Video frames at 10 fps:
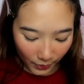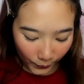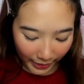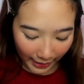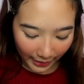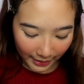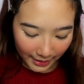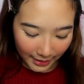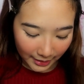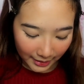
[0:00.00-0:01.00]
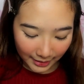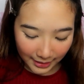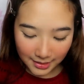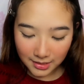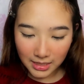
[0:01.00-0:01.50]
Okay.
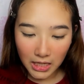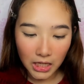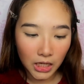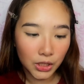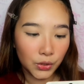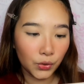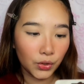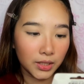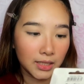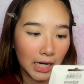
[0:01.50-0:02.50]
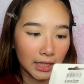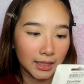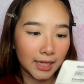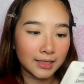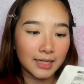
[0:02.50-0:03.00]
Let's see yung
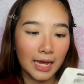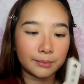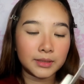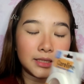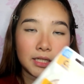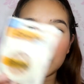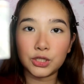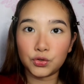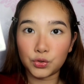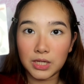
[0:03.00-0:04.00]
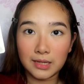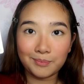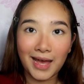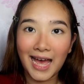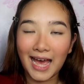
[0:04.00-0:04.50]
Careline Diamond
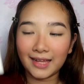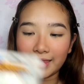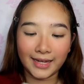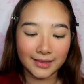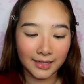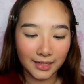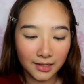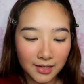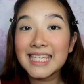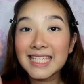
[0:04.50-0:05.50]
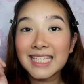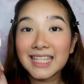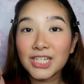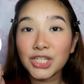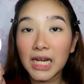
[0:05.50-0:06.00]
Dream Highlighter. This is
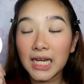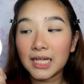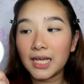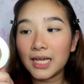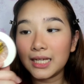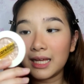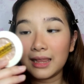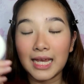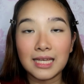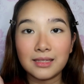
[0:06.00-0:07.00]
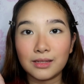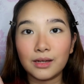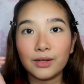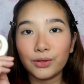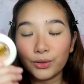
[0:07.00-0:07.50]
in the shade Glazed
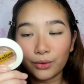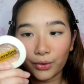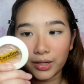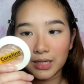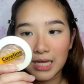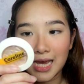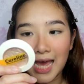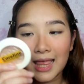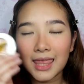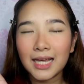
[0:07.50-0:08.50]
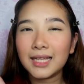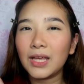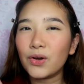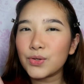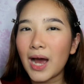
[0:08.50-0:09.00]
Glory. I think
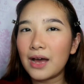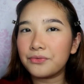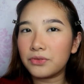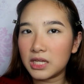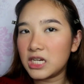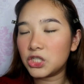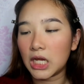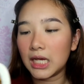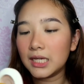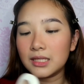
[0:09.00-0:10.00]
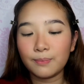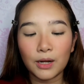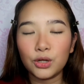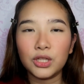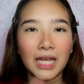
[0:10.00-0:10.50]
they also have three shades.
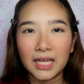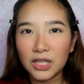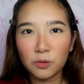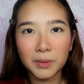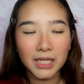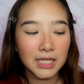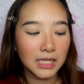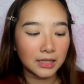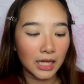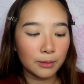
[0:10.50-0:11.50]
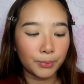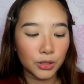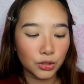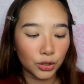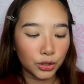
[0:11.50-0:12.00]
Pero yun nga, hindi ko pa nakikita in
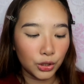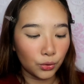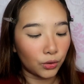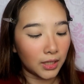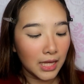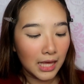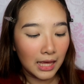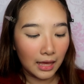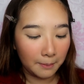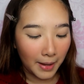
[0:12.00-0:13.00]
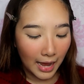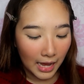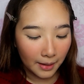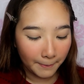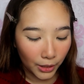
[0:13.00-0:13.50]
person yung
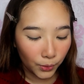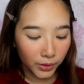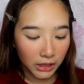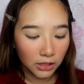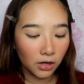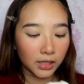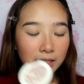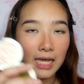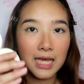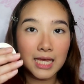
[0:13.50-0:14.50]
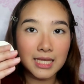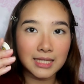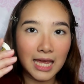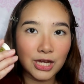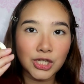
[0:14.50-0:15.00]
iba. Pero what I got is
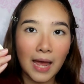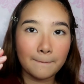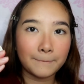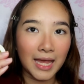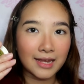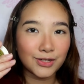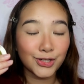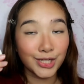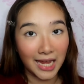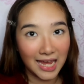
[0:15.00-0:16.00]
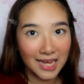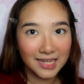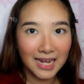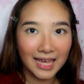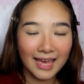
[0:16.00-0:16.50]
a champagne
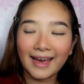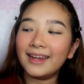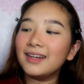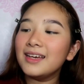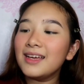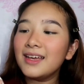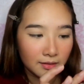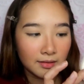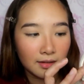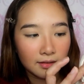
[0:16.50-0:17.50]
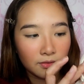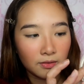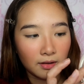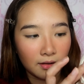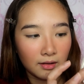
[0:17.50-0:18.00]
shade. Ayan. Tignan
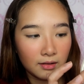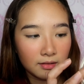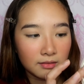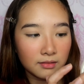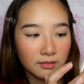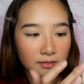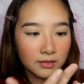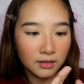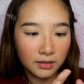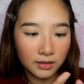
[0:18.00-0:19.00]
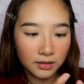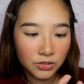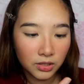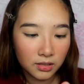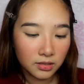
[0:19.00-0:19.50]
ko nga. Hindi
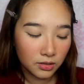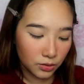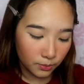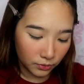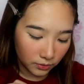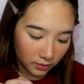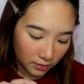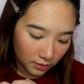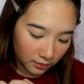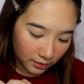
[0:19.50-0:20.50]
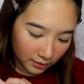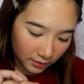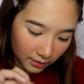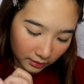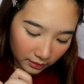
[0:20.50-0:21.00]
siya kasing smooth. Tingnan
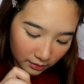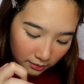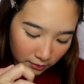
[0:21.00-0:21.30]
natin.